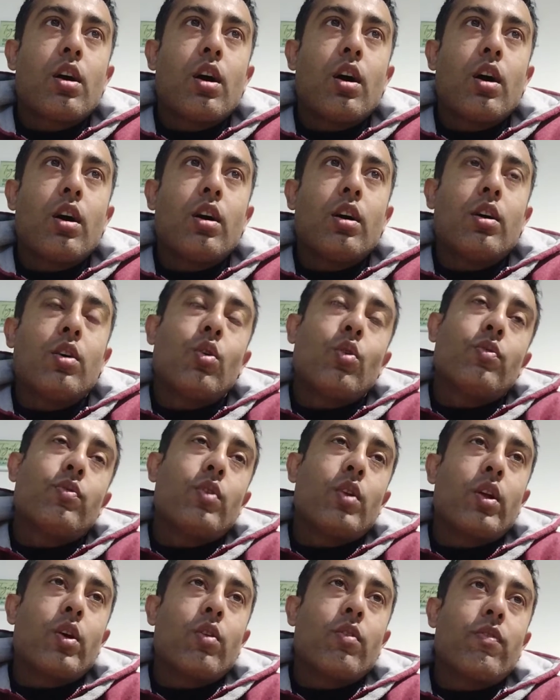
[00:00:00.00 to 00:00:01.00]

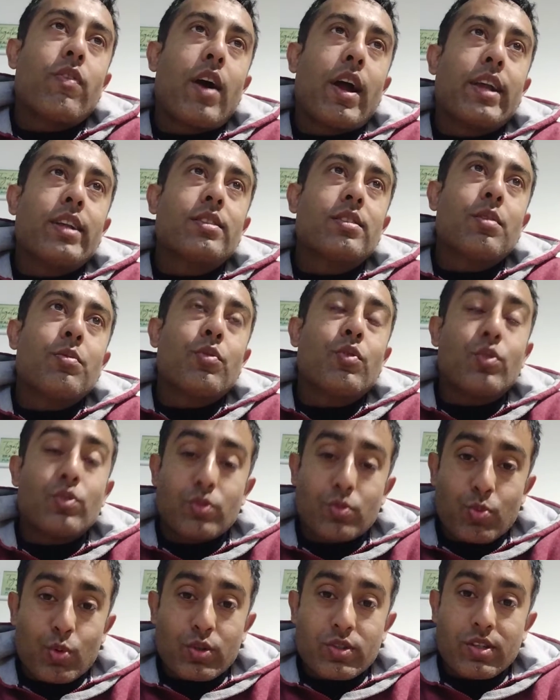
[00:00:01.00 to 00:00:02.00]
Hopefully you'll find some of
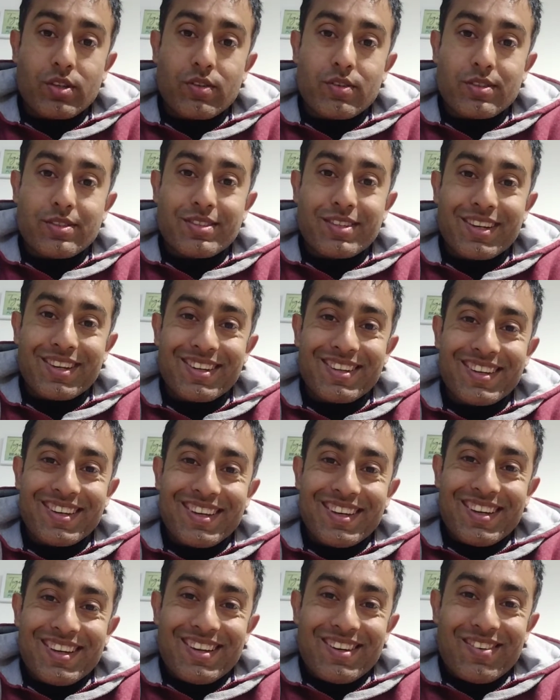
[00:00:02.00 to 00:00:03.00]
those books interesting.
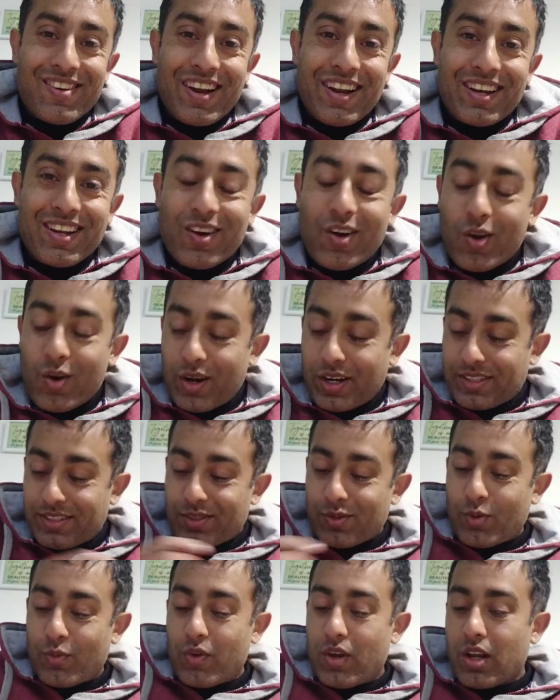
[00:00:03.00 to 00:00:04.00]
Right, alright,
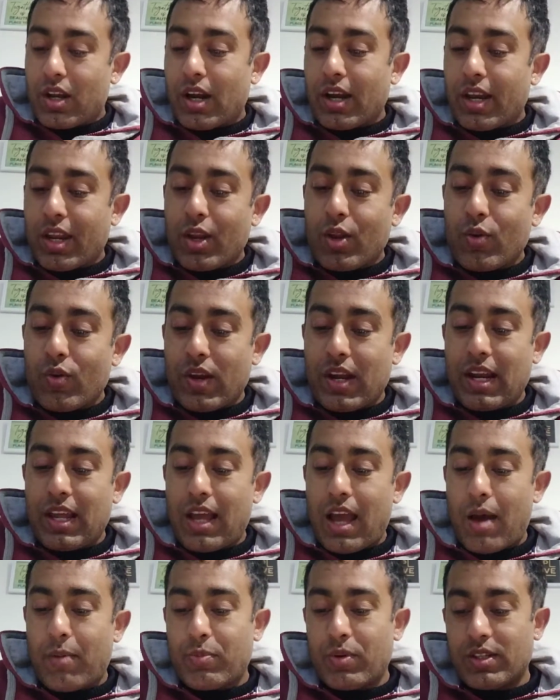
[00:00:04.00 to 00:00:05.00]
so we'll continue reading
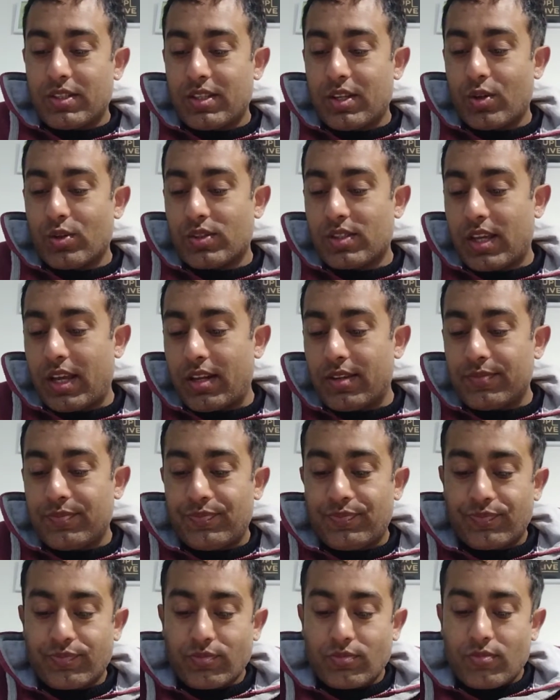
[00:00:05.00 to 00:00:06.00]
Happiness in Your Skin.
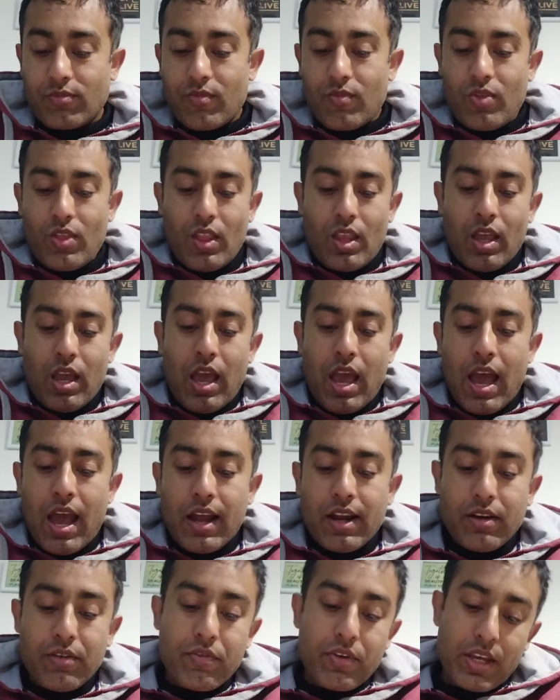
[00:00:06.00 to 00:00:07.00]

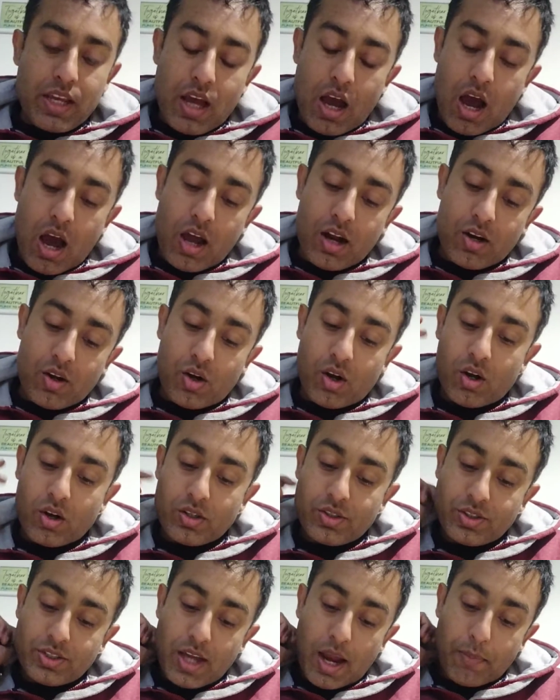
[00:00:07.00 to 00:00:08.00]
And we are
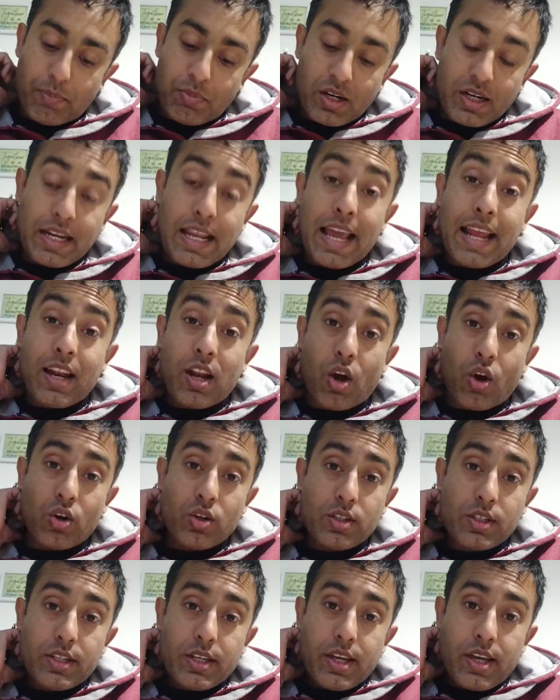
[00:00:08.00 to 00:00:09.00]
on chapter 10 now.
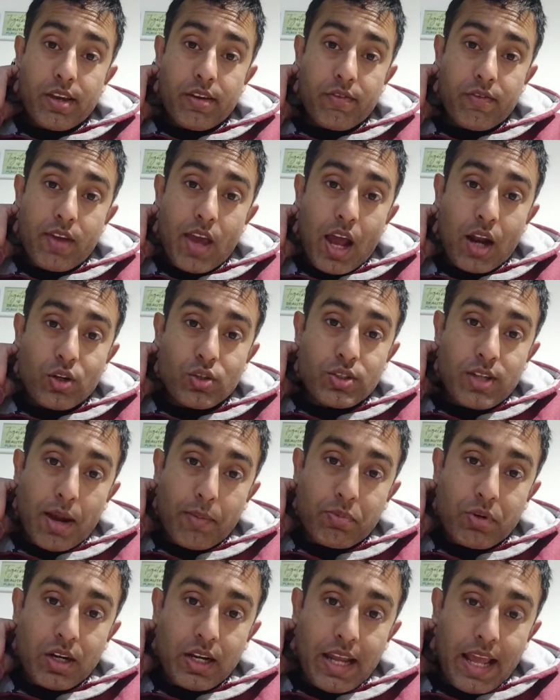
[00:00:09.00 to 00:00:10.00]

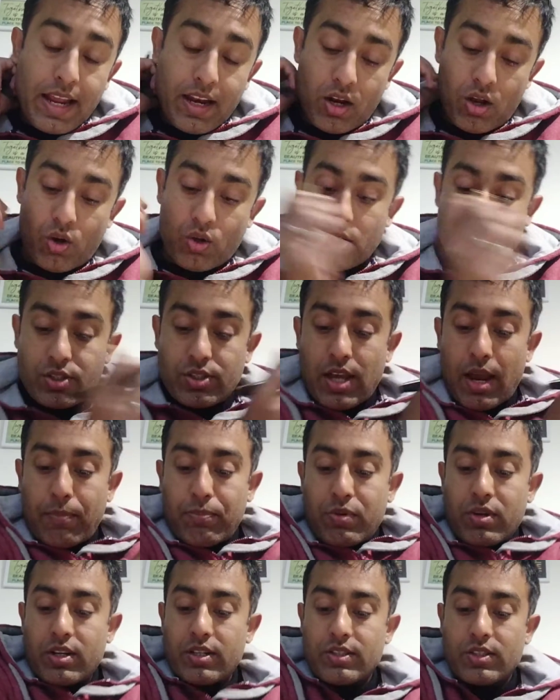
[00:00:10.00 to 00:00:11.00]
The
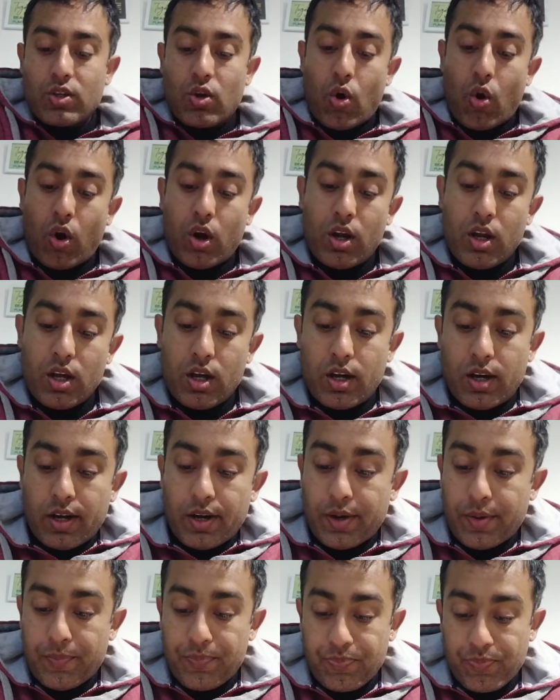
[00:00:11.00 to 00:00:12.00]
chapter is called,
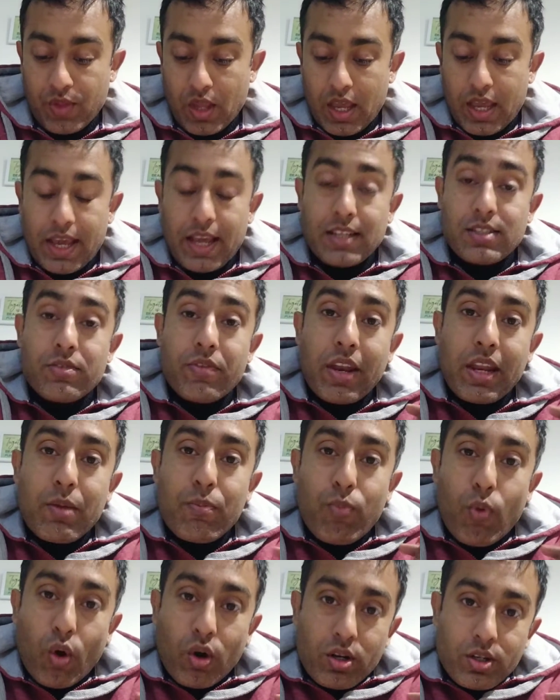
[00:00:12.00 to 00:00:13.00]
it's a very
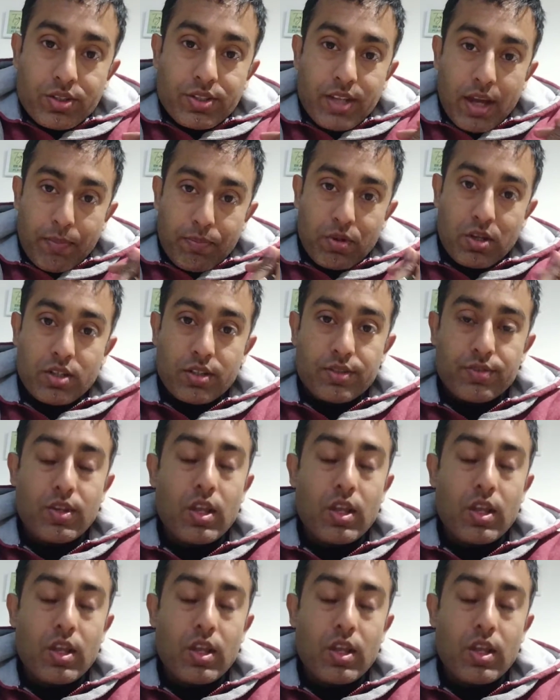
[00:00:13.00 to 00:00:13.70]
important chapter.